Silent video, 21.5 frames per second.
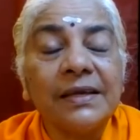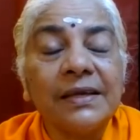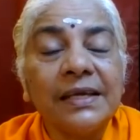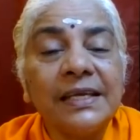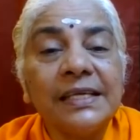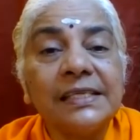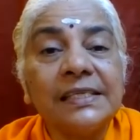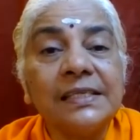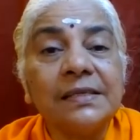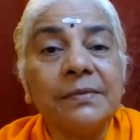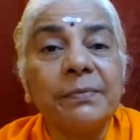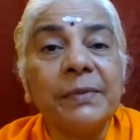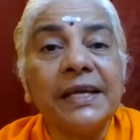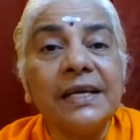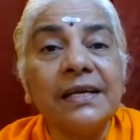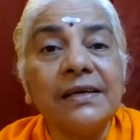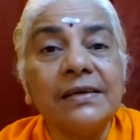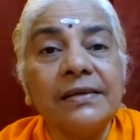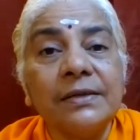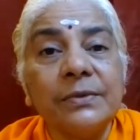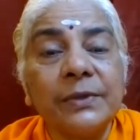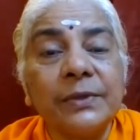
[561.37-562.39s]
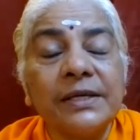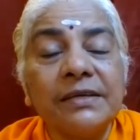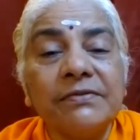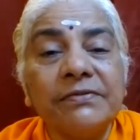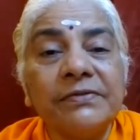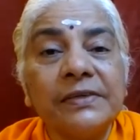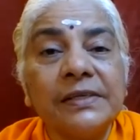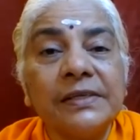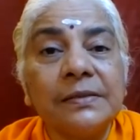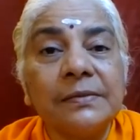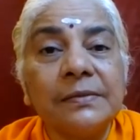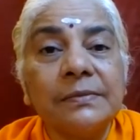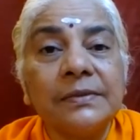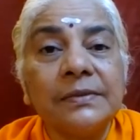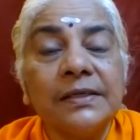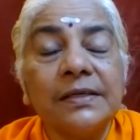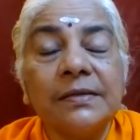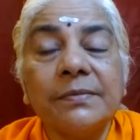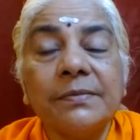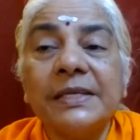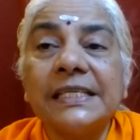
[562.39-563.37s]
he is a beggar in one film,
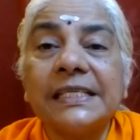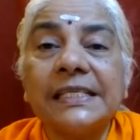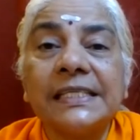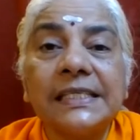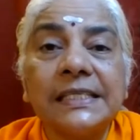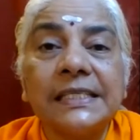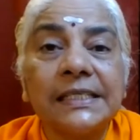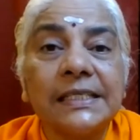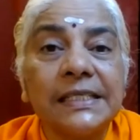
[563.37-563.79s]
a minister